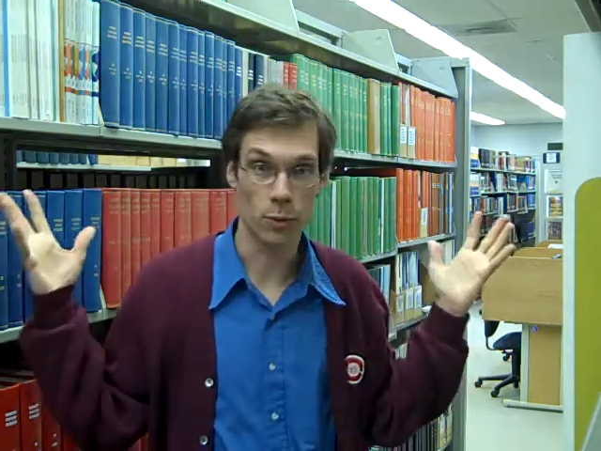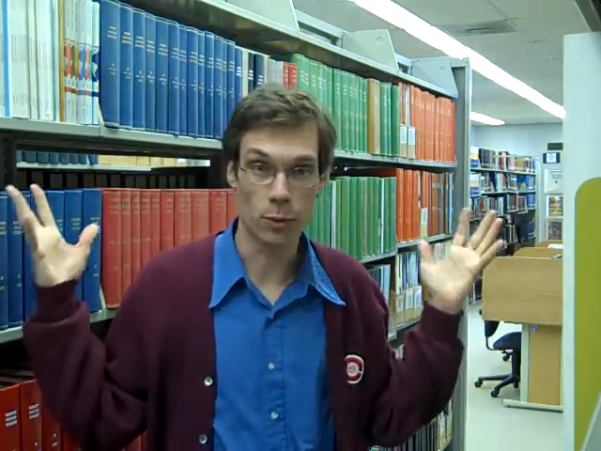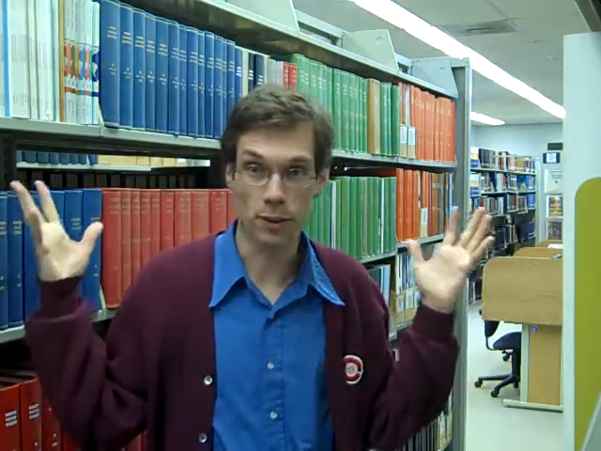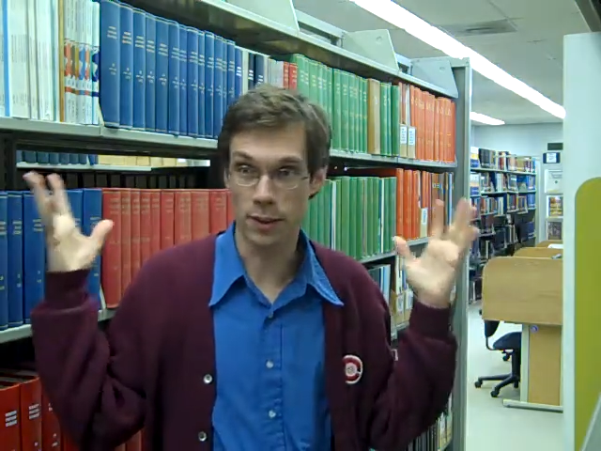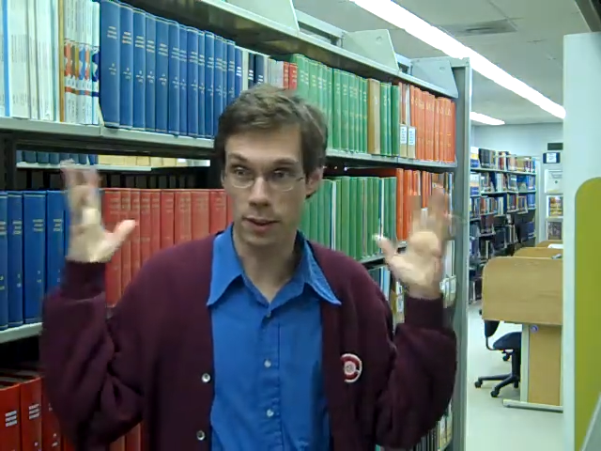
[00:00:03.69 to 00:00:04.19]
as
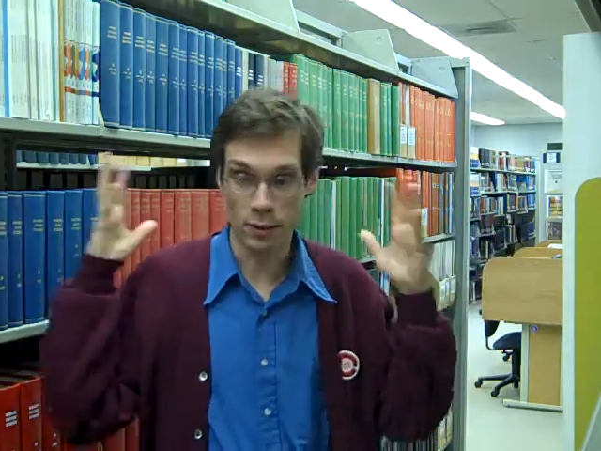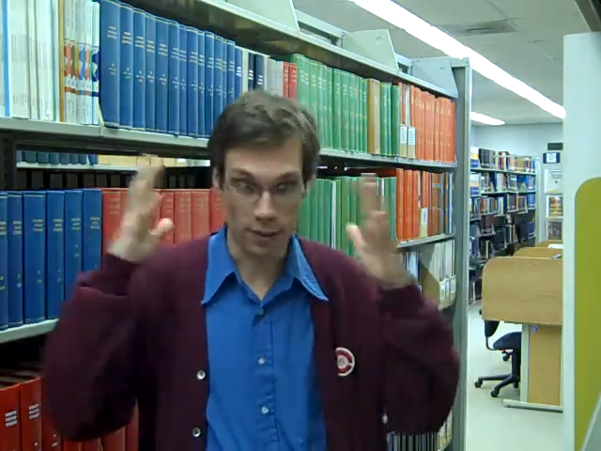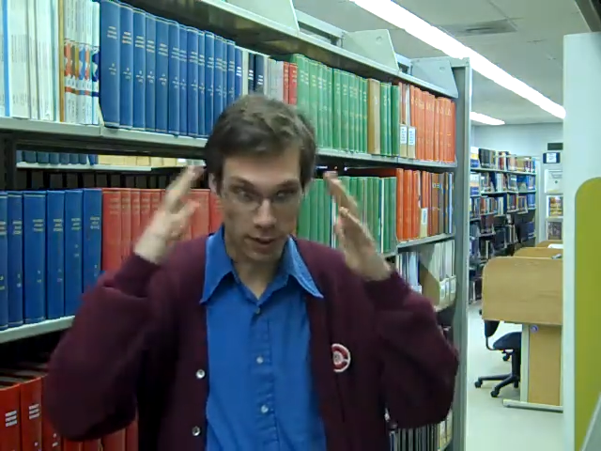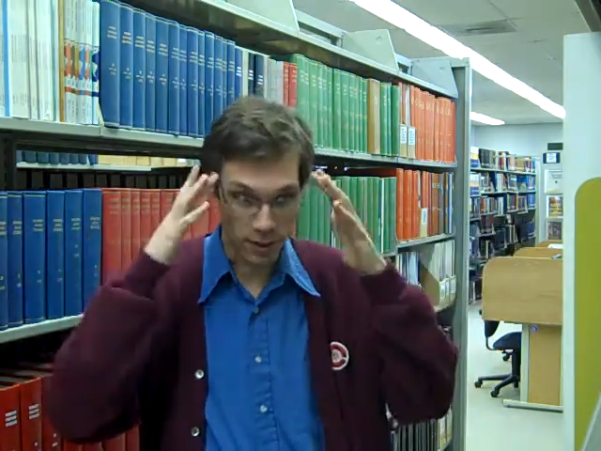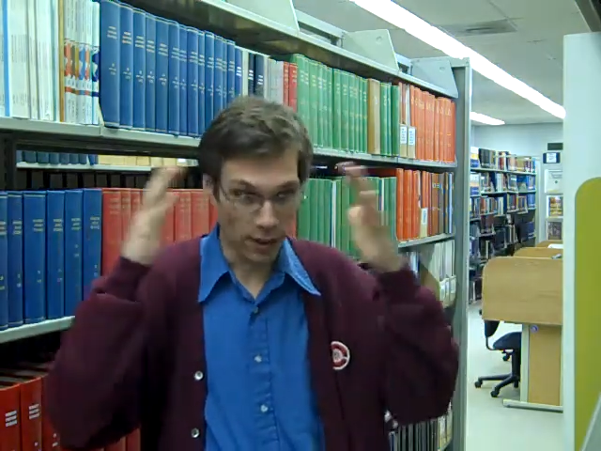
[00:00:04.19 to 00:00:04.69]
we think of
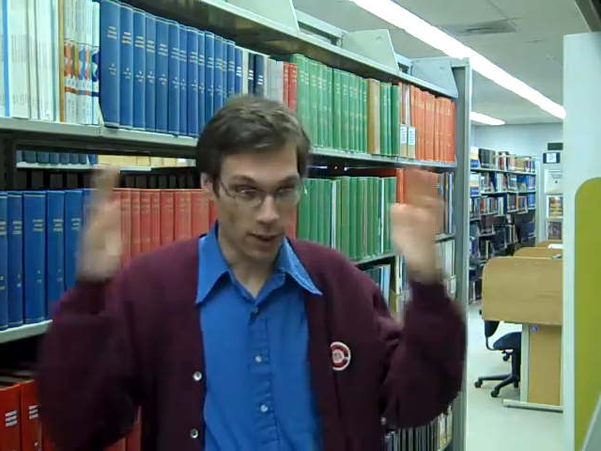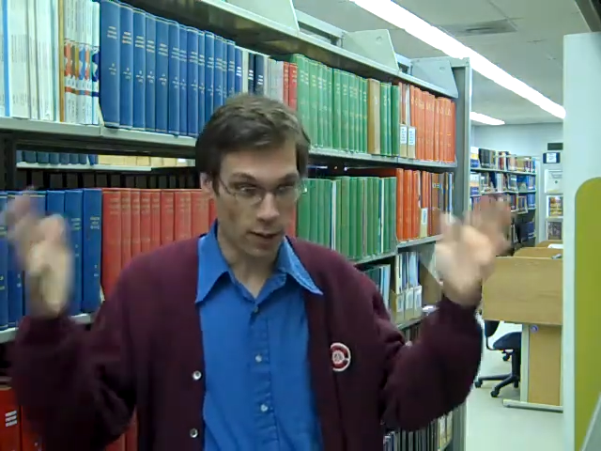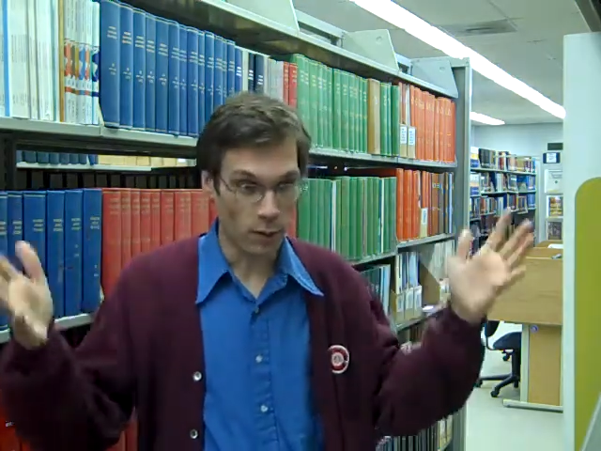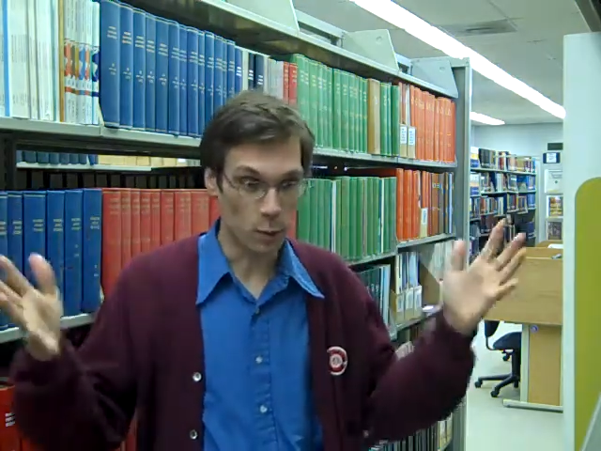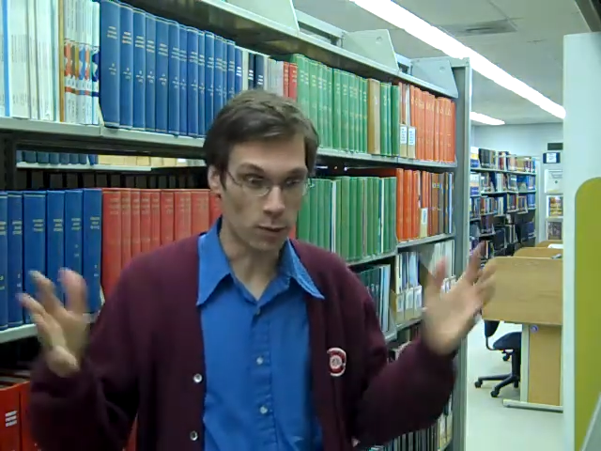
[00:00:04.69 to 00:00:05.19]
it
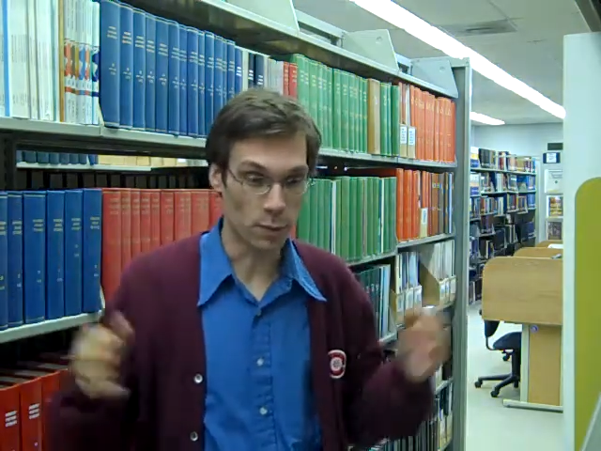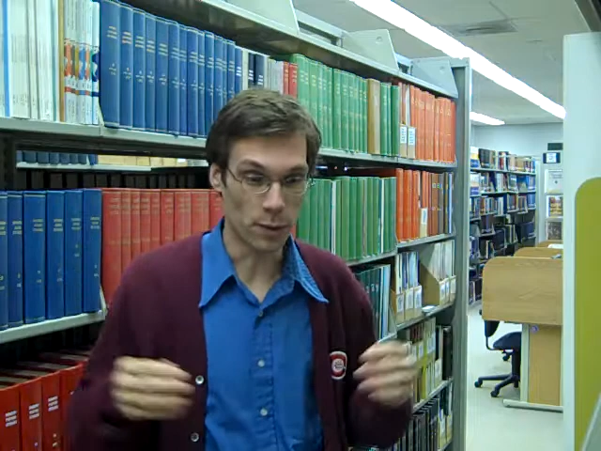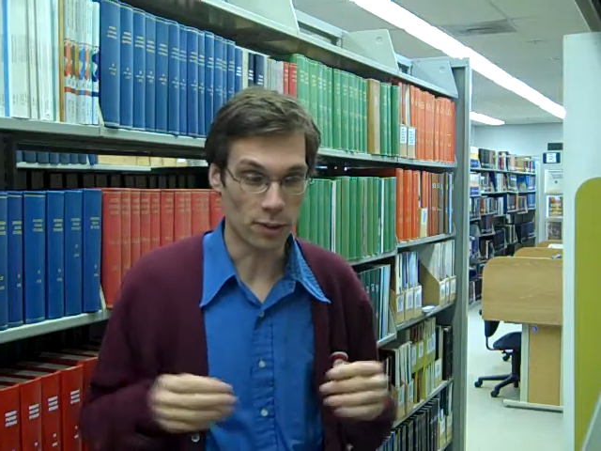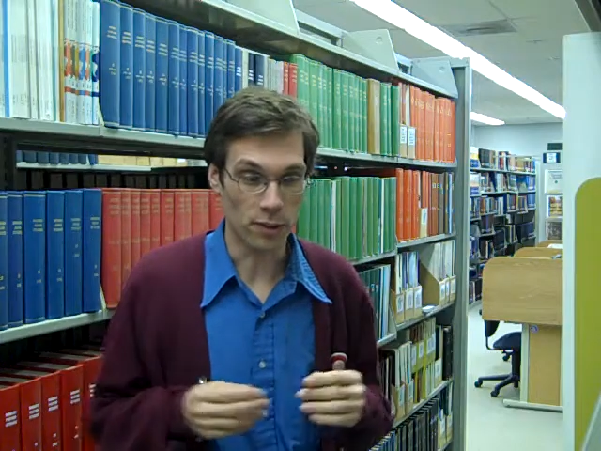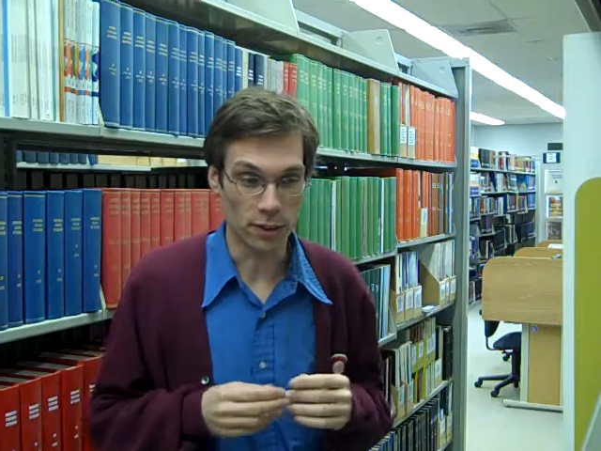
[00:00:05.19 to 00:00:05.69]
for
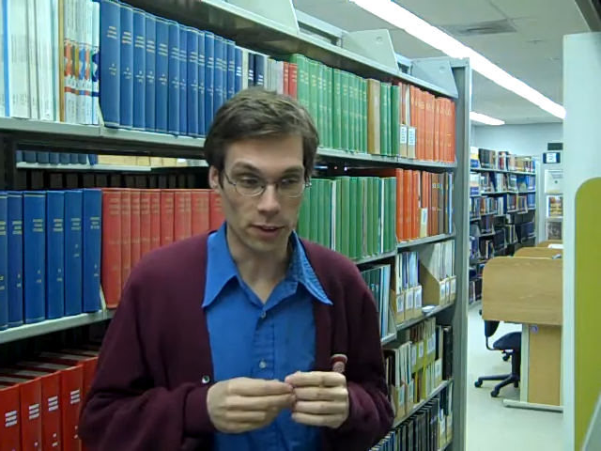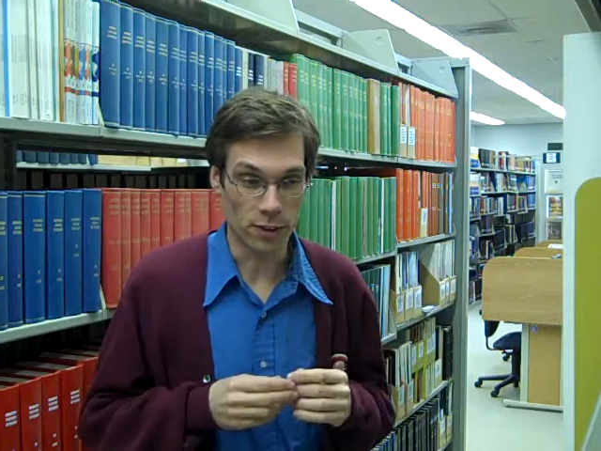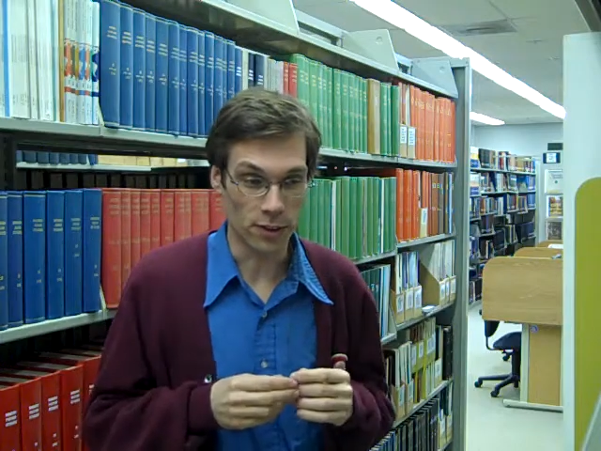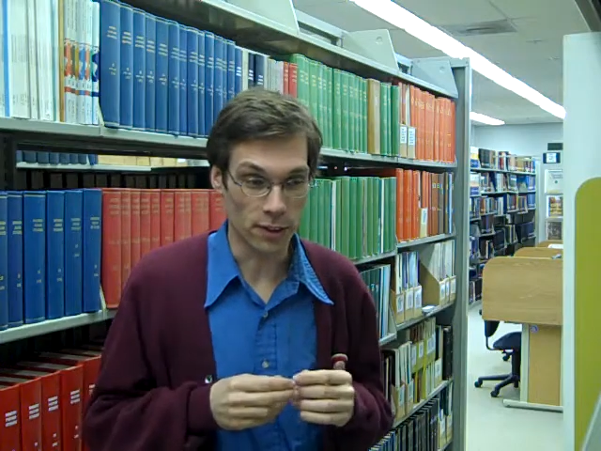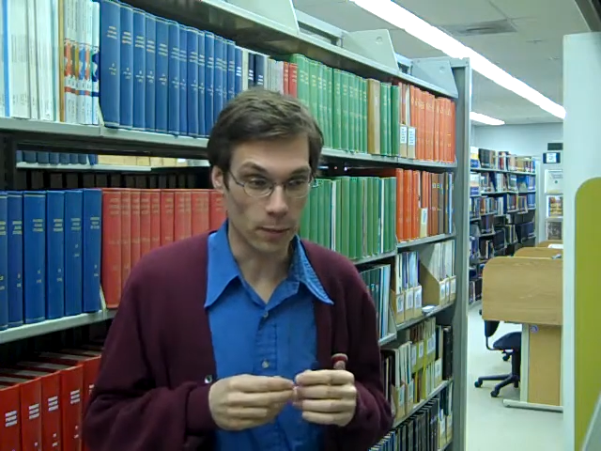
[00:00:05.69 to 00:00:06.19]
information
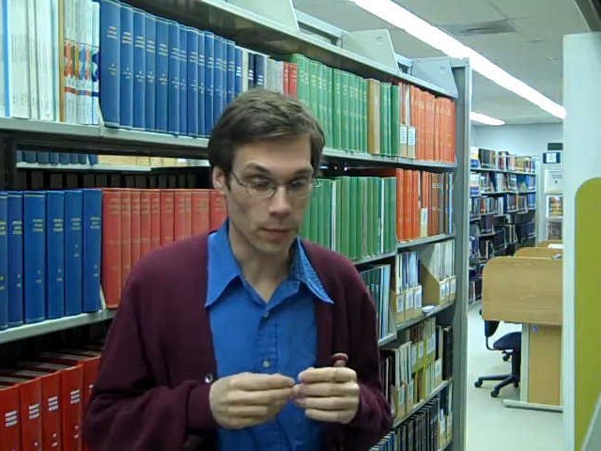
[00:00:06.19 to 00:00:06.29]
literacy.